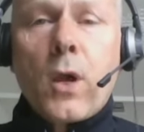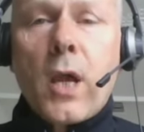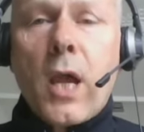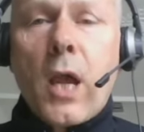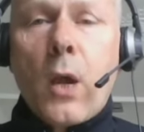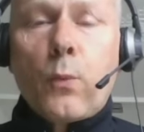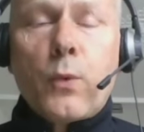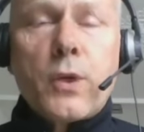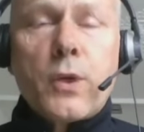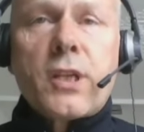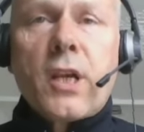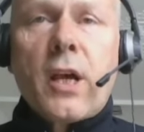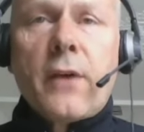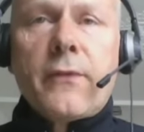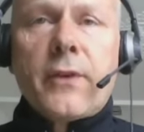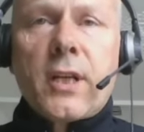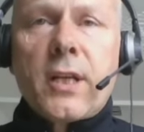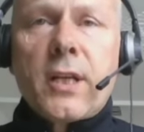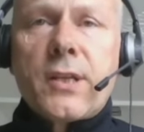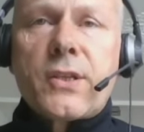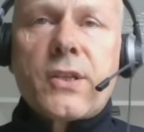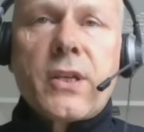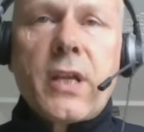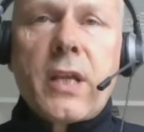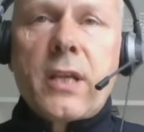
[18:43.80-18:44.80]
was covered
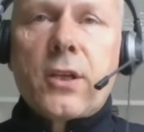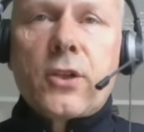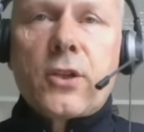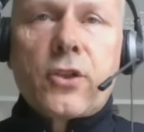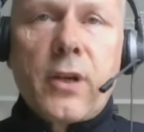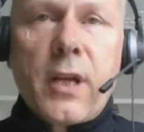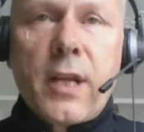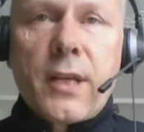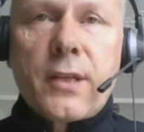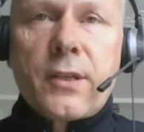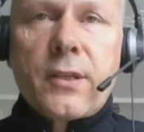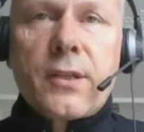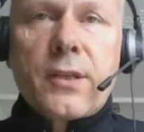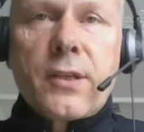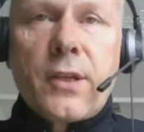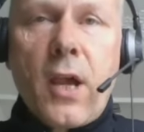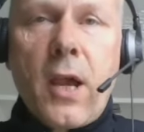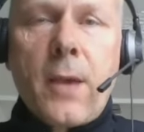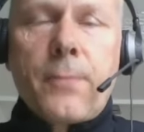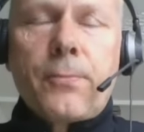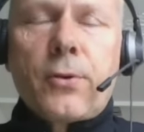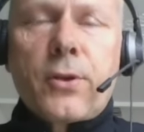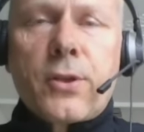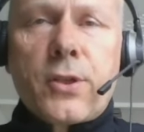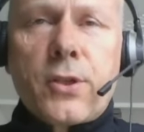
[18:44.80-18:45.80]
in cedar trees and
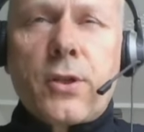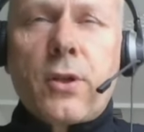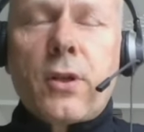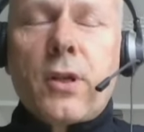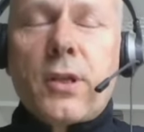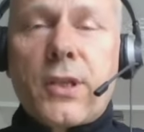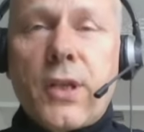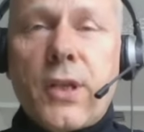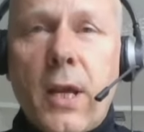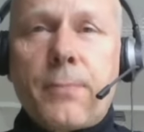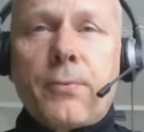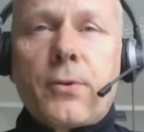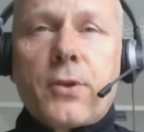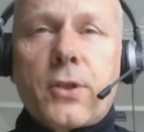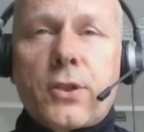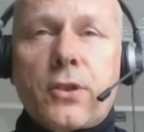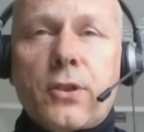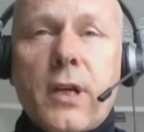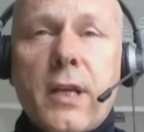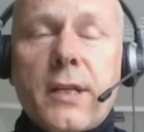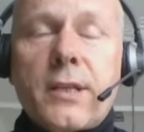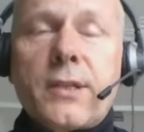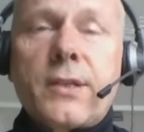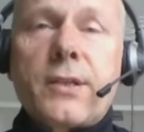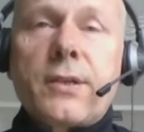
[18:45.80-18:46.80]
cypress
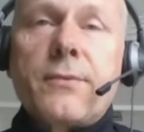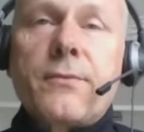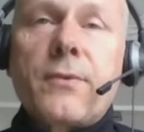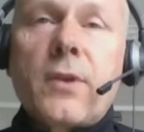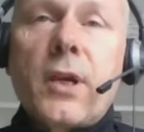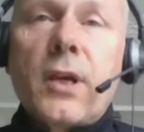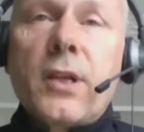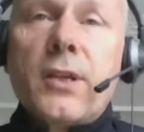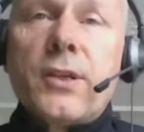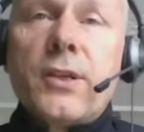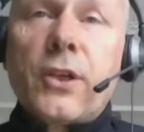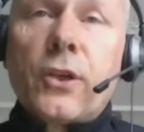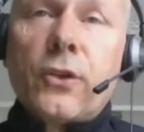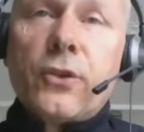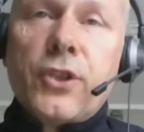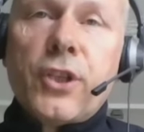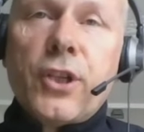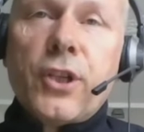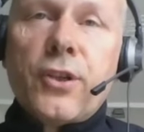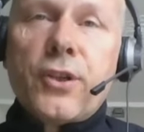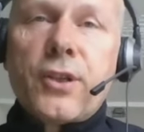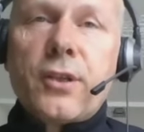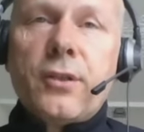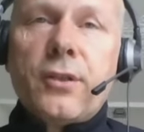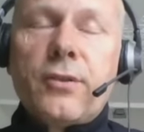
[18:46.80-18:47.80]
trees until
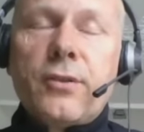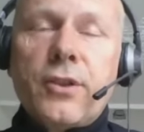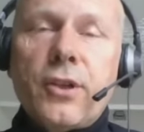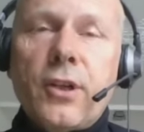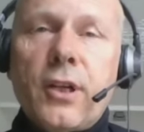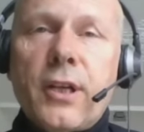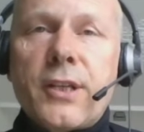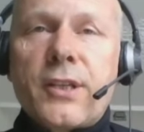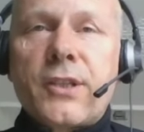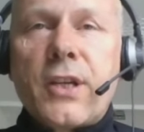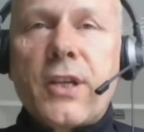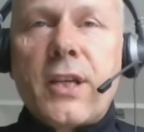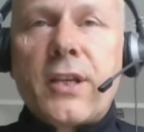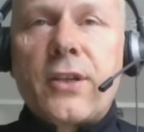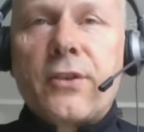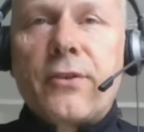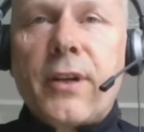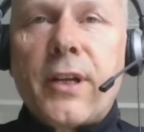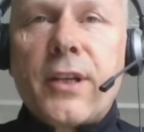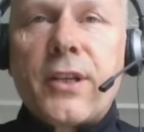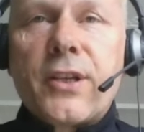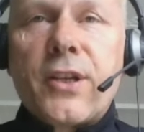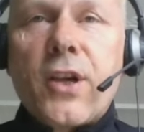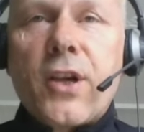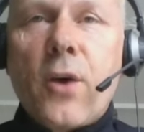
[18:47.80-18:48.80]
Julius Caesar
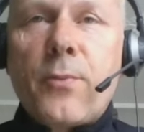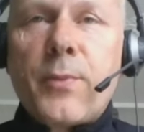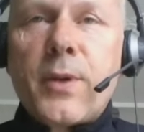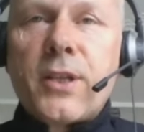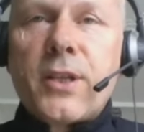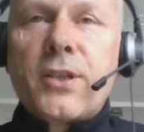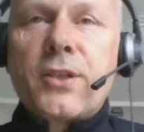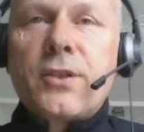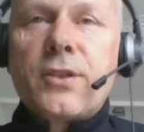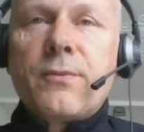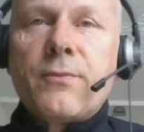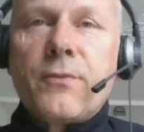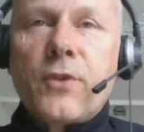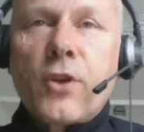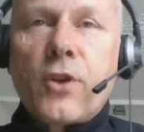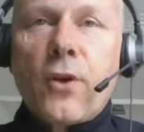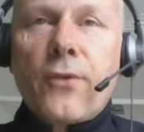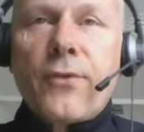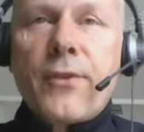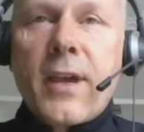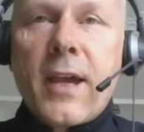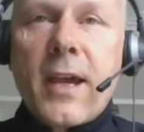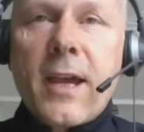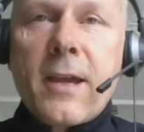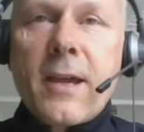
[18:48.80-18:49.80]
and his armies
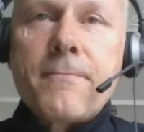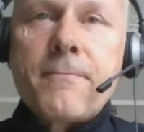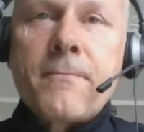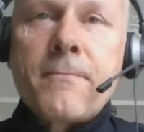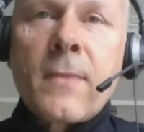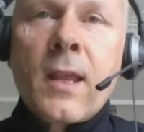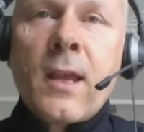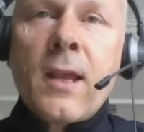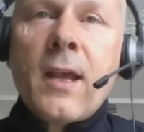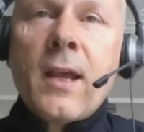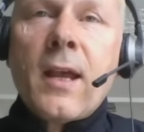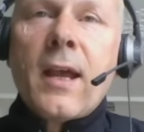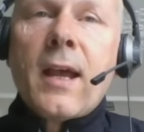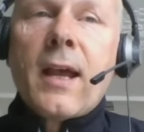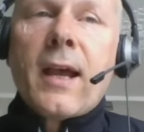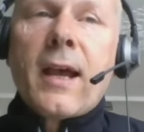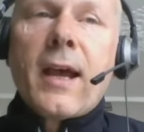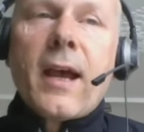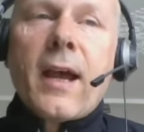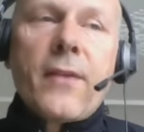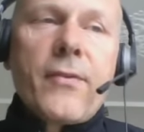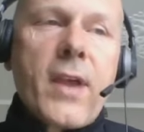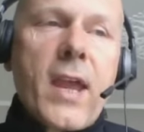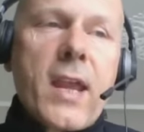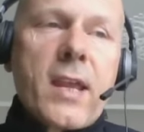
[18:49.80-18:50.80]
got there.
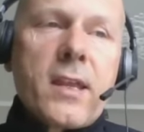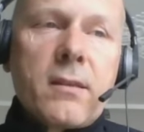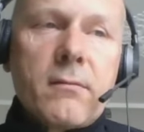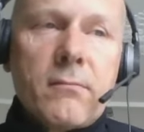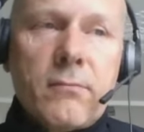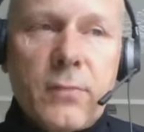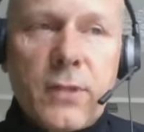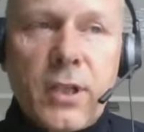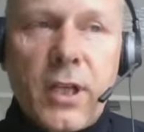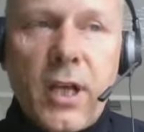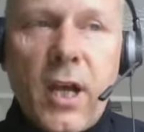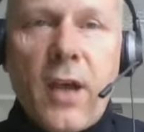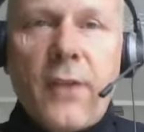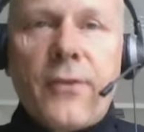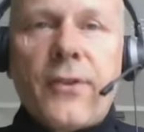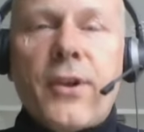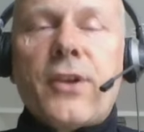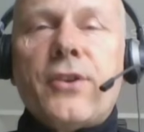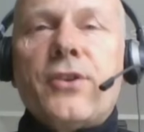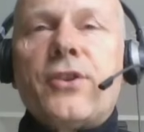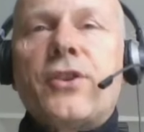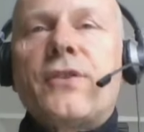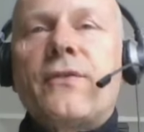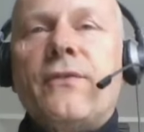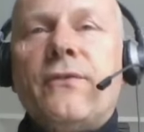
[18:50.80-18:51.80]
And they cut
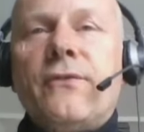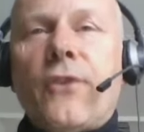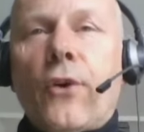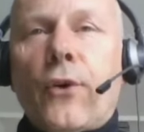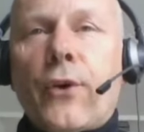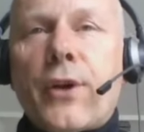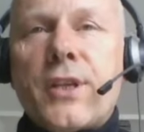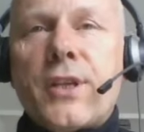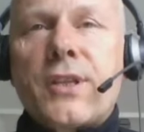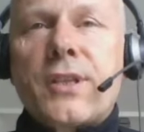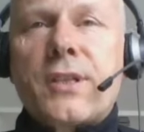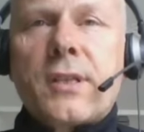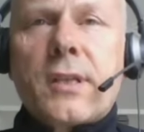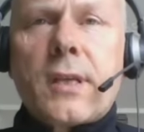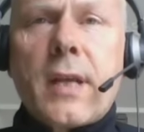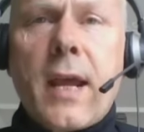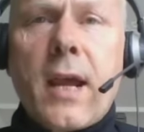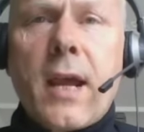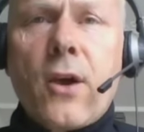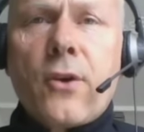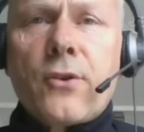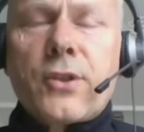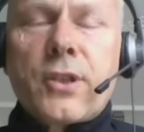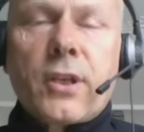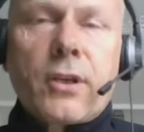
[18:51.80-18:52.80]
those forests
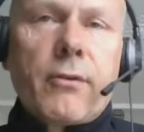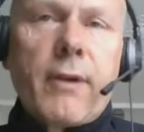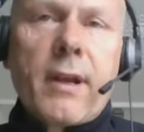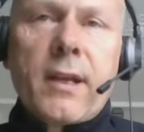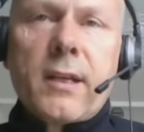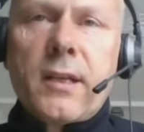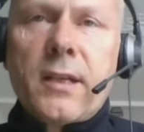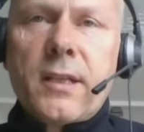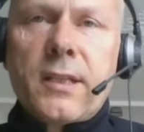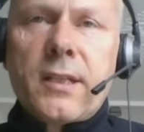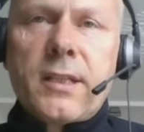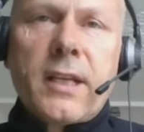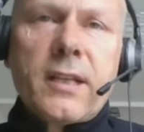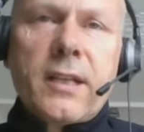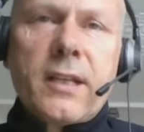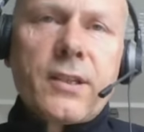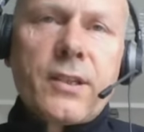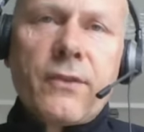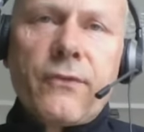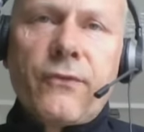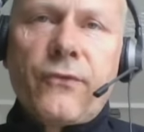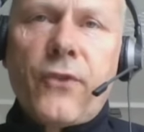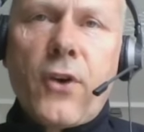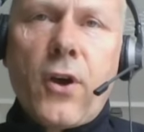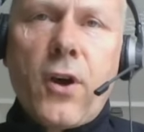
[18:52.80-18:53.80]
down to create an
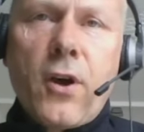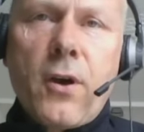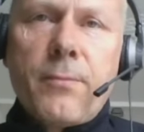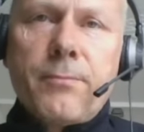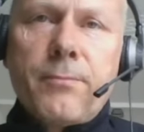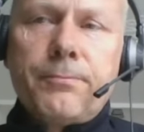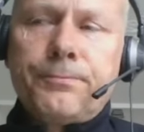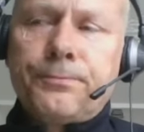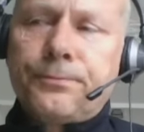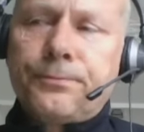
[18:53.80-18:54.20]
intensive farm.